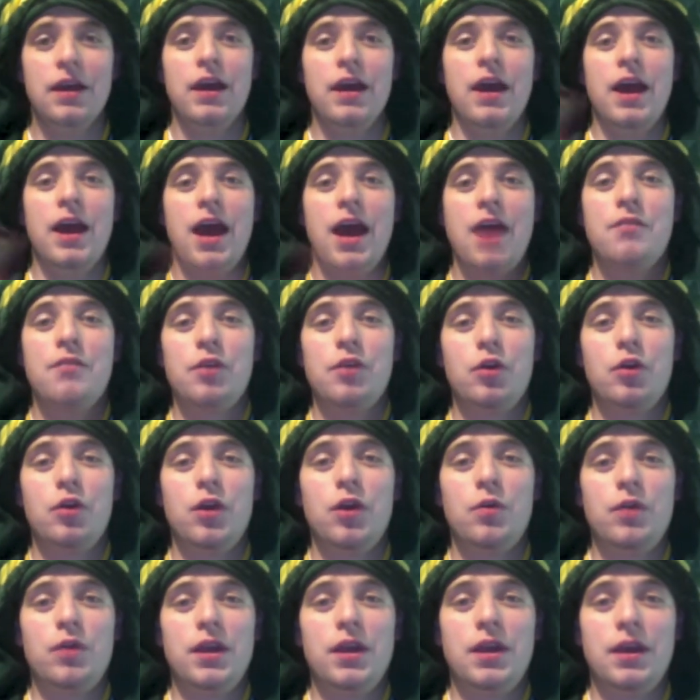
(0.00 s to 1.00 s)
have a
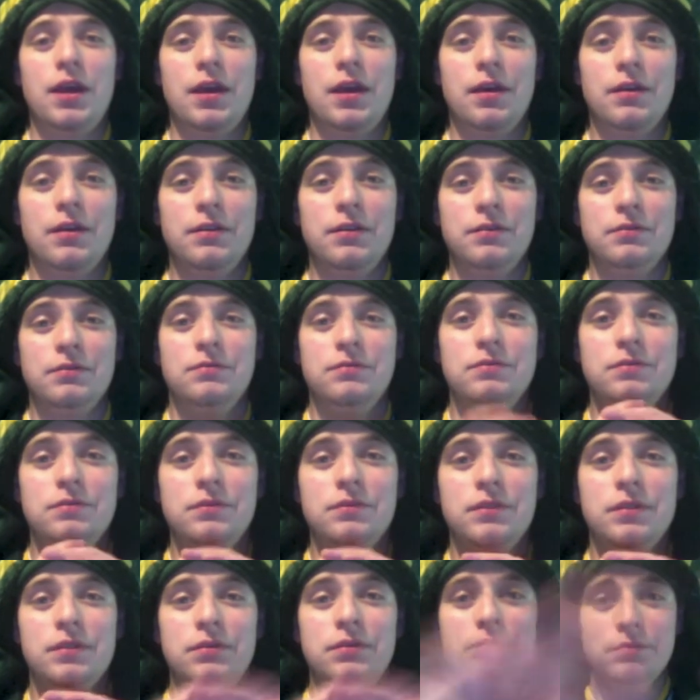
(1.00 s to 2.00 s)
great week.
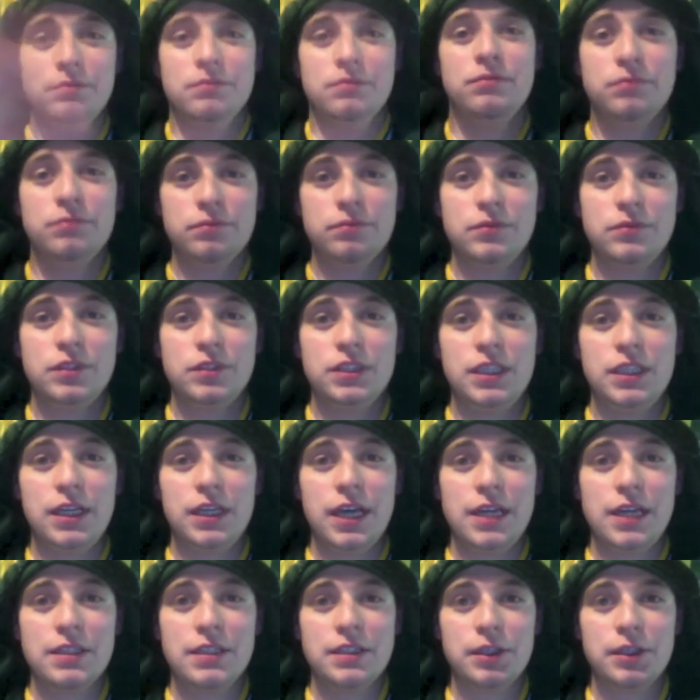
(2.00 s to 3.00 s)
See you
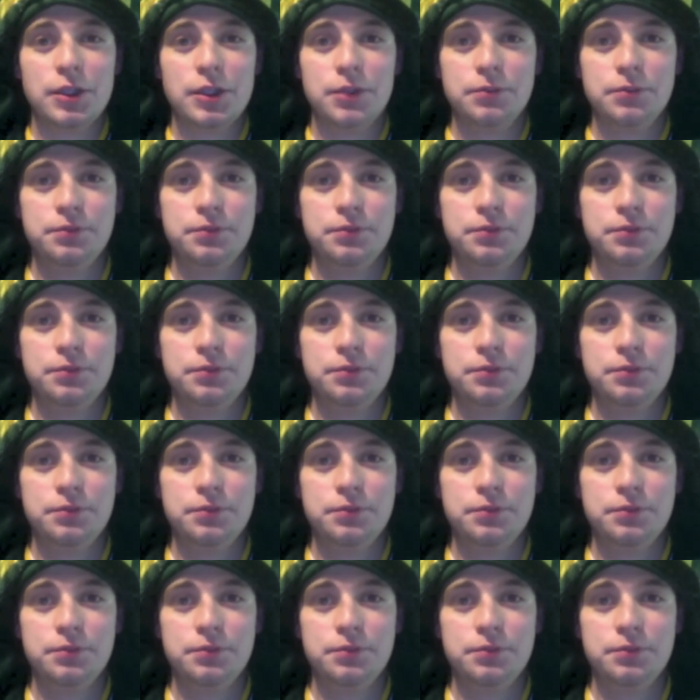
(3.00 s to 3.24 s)
guys later.